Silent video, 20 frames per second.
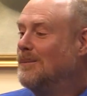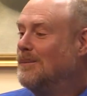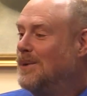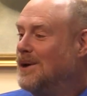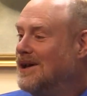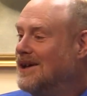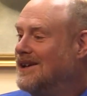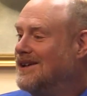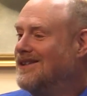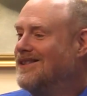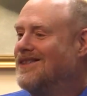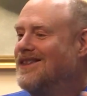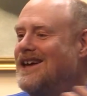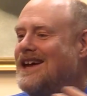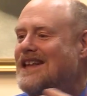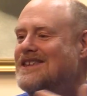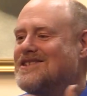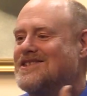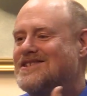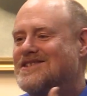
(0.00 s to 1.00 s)
But
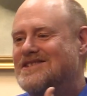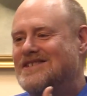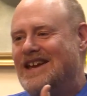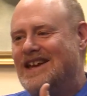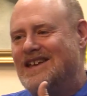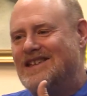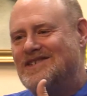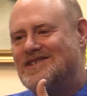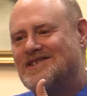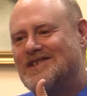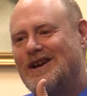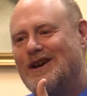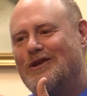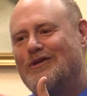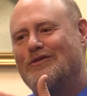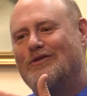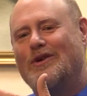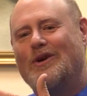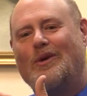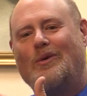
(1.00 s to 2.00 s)
that sense
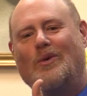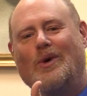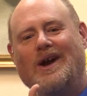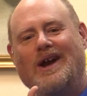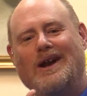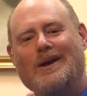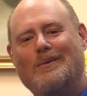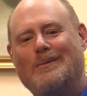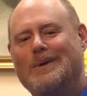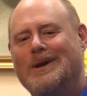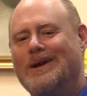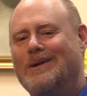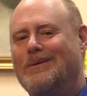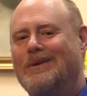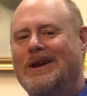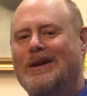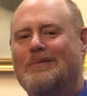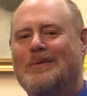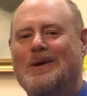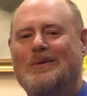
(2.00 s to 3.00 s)
of, wait a
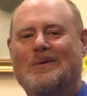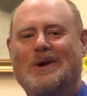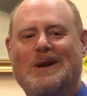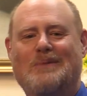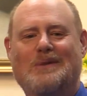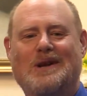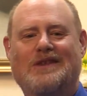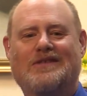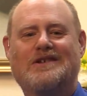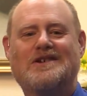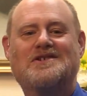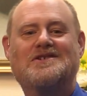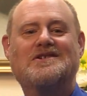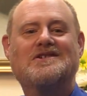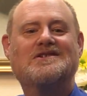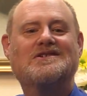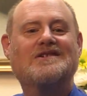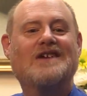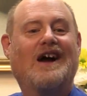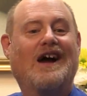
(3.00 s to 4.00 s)
minute, this
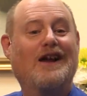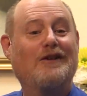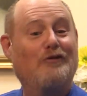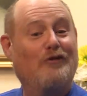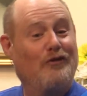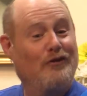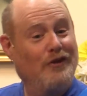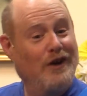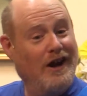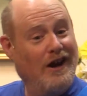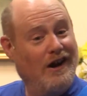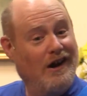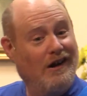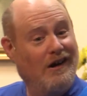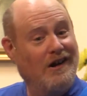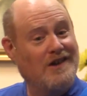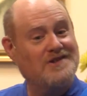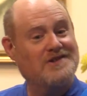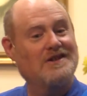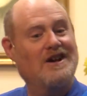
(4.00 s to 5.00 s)
is not
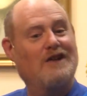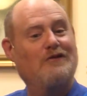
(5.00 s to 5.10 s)
fair. It's